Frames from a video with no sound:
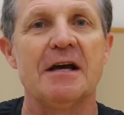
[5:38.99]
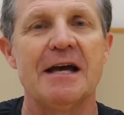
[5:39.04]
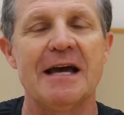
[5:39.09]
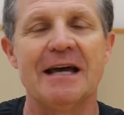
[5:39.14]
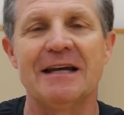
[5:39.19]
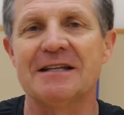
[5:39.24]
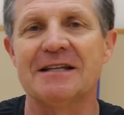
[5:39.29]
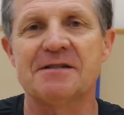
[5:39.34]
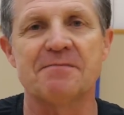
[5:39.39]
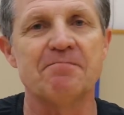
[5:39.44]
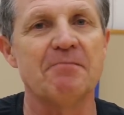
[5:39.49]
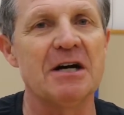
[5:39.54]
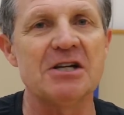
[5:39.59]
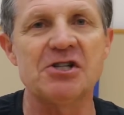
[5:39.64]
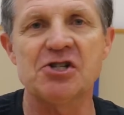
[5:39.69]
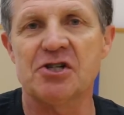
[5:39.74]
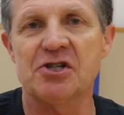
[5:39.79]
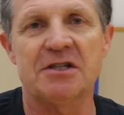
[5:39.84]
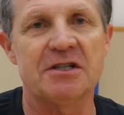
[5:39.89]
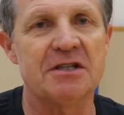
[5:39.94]
and it's
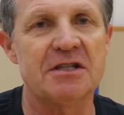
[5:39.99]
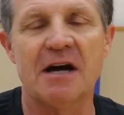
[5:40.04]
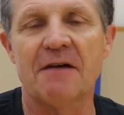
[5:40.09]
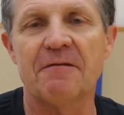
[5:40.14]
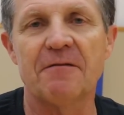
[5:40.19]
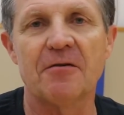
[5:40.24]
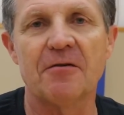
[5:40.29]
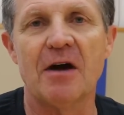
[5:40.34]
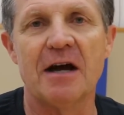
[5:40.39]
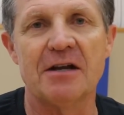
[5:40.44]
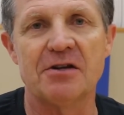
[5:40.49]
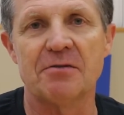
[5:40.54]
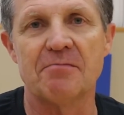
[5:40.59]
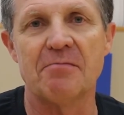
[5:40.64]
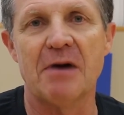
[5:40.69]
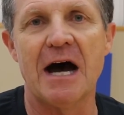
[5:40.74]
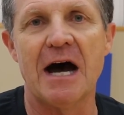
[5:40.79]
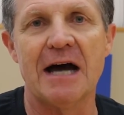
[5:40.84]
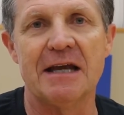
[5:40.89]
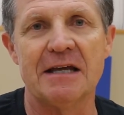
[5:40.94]
much tougher on your
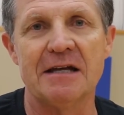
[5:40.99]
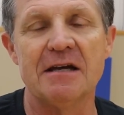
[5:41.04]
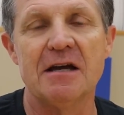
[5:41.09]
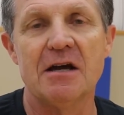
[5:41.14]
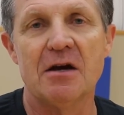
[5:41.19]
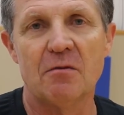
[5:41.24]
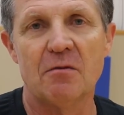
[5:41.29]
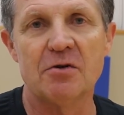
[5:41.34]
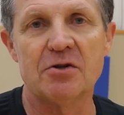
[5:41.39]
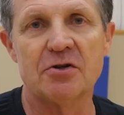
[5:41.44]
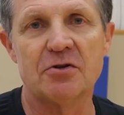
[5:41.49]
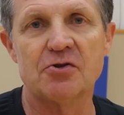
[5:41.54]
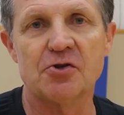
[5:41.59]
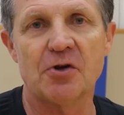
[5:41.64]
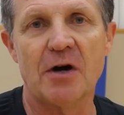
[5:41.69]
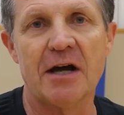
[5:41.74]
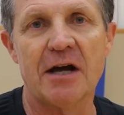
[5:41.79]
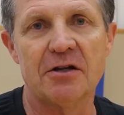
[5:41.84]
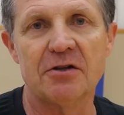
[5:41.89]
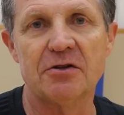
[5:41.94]
body when you're
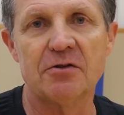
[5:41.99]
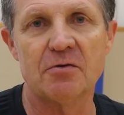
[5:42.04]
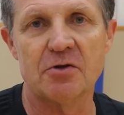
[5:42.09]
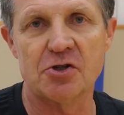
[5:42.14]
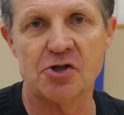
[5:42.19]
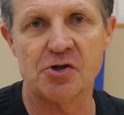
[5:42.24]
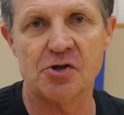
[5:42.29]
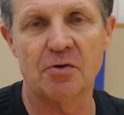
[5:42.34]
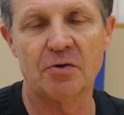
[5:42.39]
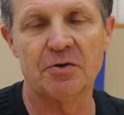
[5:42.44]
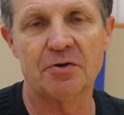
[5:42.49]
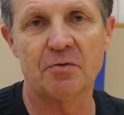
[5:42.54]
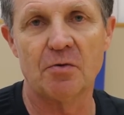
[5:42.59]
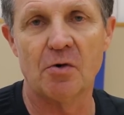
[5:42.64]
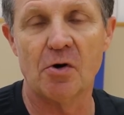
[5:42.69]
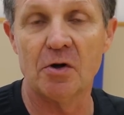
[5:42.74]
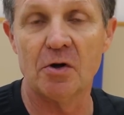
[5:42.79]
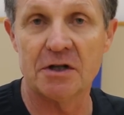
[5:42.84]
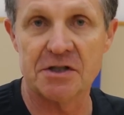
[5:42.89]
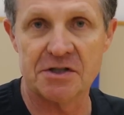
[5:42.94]
trying to do a shoulder
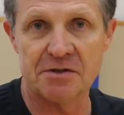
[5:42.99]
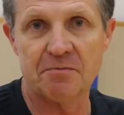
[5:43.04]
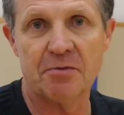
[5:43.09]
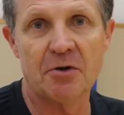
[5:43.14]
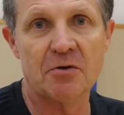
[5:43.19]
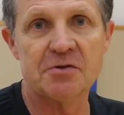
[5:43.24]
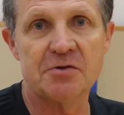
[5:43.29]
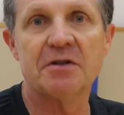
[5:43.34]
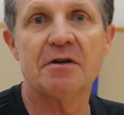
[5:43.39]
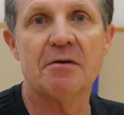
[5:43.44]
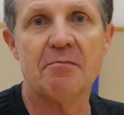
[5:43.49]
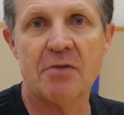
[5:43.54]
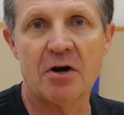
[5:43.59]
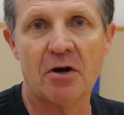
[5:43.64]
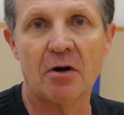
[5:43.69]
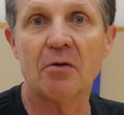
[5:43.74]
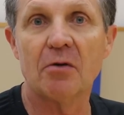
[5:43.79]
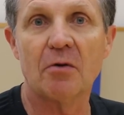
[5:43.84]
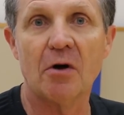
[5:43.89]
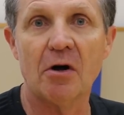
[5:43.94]
roll as opposed to a
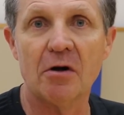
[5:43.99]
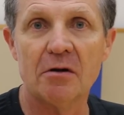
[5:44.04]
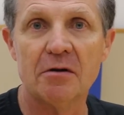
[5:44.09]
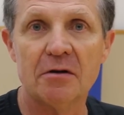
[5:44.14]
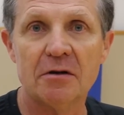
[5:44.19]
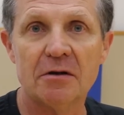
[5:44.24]
barrel roll.